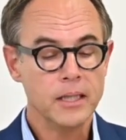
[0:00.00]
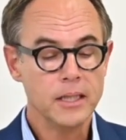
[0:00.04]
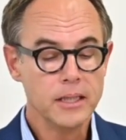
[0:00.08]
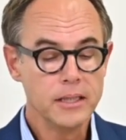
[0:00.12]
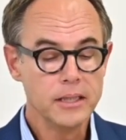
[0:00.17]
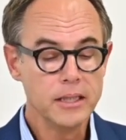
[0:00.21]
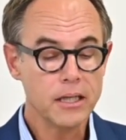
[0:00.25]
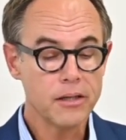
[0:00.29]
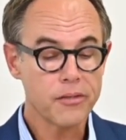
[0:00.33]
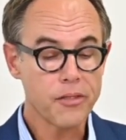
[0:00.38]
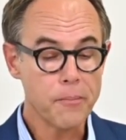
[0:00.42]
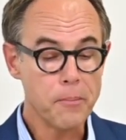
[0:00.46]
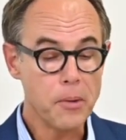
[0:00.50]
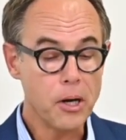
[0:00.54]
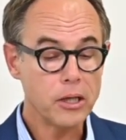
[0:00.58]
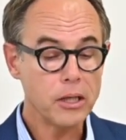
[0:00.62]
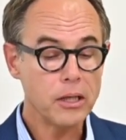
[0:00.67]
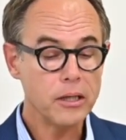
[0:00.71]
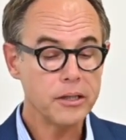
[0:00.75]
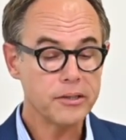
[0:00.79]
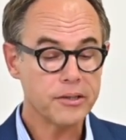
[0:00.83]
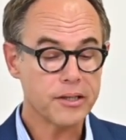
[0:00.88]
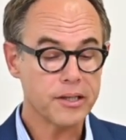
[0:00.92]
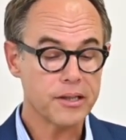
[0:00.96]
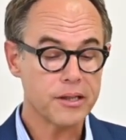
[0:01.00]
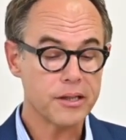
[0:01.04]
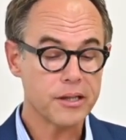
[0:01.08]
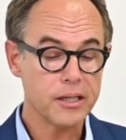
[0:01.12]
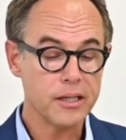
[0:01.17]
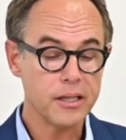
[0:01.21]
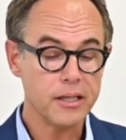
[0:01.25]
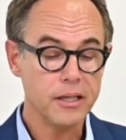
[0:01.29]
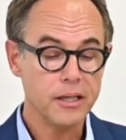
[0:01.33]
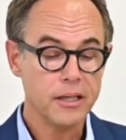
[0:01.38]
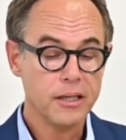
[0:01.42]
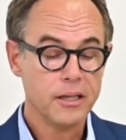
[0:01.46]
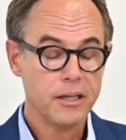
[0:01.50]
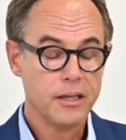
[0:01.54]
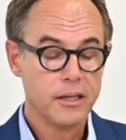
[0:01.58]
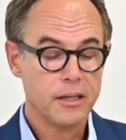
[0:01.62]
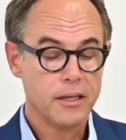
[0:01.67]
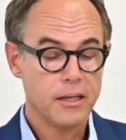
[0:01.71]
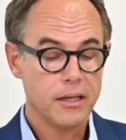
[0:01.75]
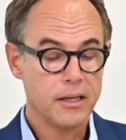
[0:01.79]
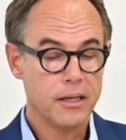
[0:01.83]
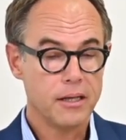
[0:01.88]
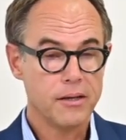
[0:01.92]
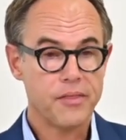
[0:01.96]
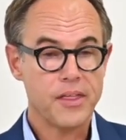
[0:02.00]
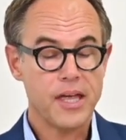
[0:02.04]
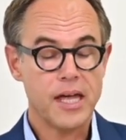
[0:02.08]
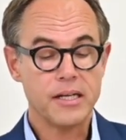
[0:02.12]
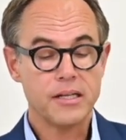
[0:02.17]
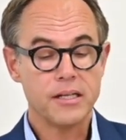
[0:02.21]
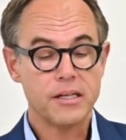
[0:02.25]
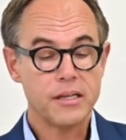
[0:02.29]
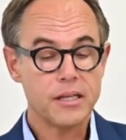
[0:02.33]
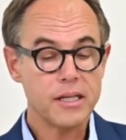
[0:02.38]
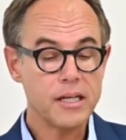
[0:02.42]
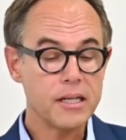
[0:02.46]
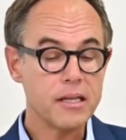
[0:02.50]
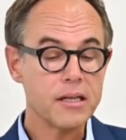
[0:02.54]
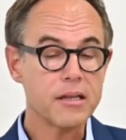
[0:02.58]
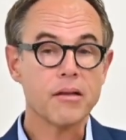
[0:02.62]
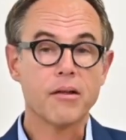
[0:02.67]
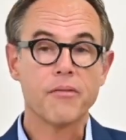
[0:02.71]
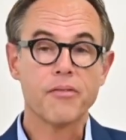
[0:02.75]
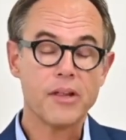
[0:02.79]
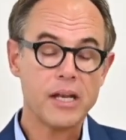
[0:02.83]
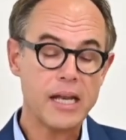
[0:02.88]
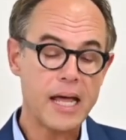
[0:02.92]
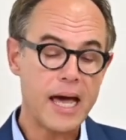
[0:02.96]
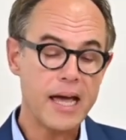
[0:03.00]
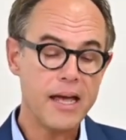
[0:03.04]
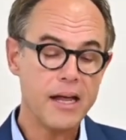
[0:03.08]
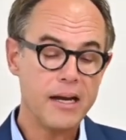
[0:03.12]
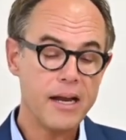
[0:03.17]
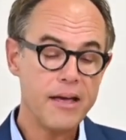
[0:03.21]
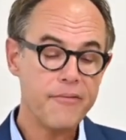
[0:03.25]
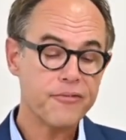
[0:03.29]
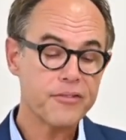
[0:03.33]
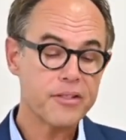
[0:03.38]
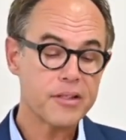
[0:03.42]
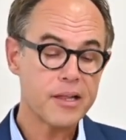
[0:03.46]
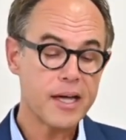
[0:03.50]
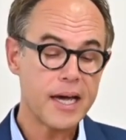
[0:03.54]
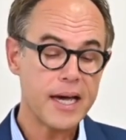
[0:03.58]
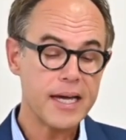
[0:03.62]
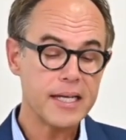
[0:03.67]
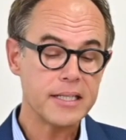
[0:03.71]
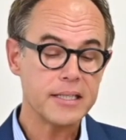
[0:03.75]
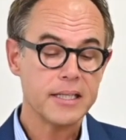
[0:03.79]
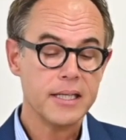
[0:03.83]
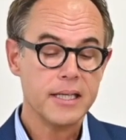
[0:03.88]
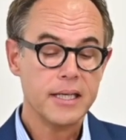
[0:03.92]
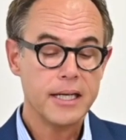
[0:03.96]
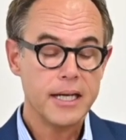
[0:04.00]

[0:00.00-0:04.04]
Here's the model. You can see the antecedents on the left side